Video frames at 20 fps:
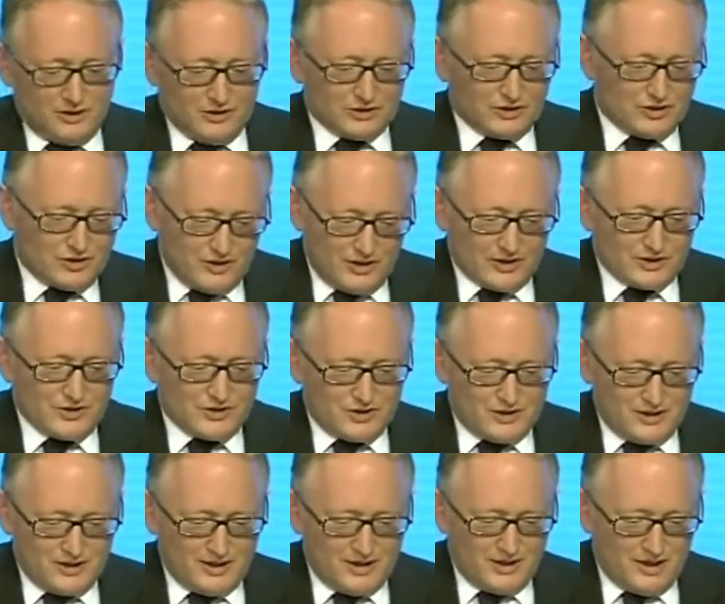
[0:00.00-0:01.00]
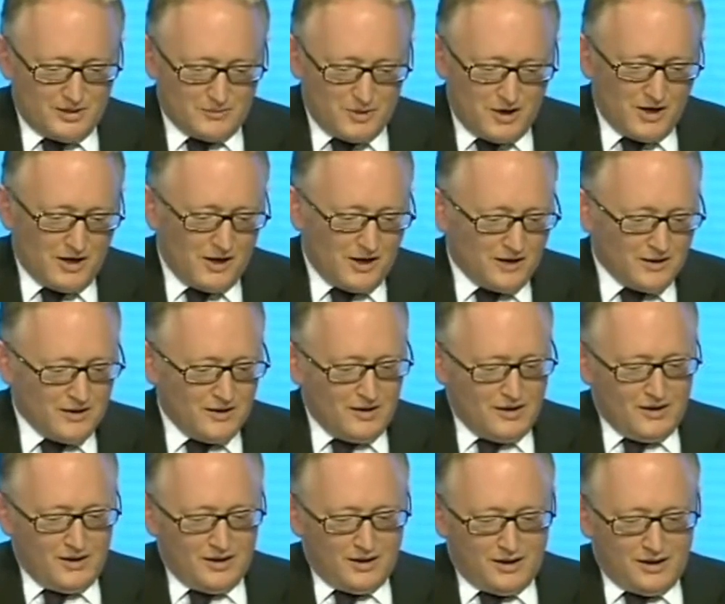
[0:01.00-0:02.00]
the hot stocks are,
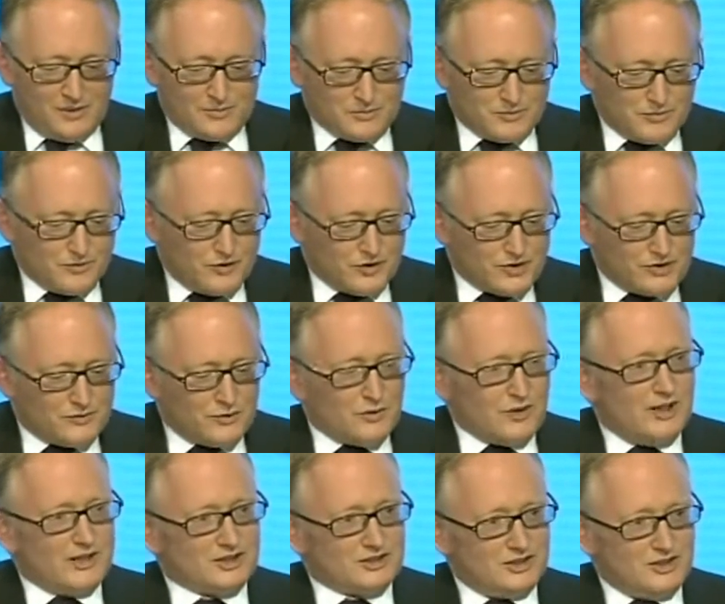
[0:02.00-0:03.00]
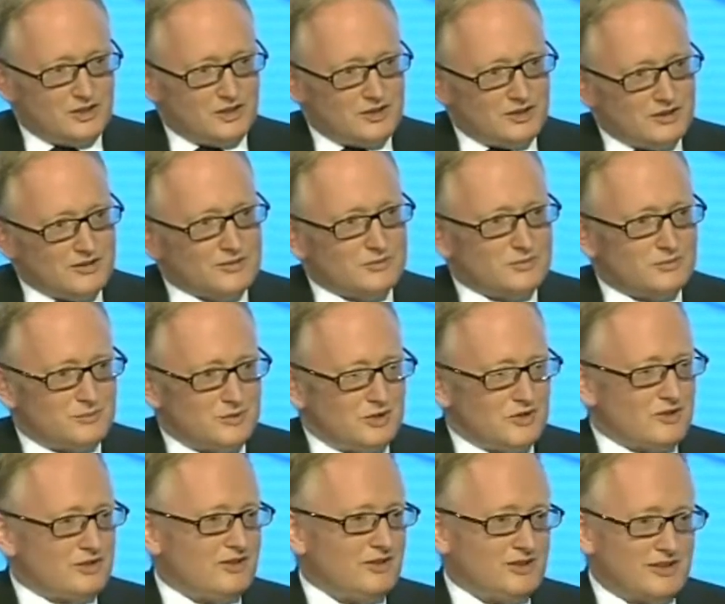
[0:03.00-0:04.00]
first of all, Accenture, which I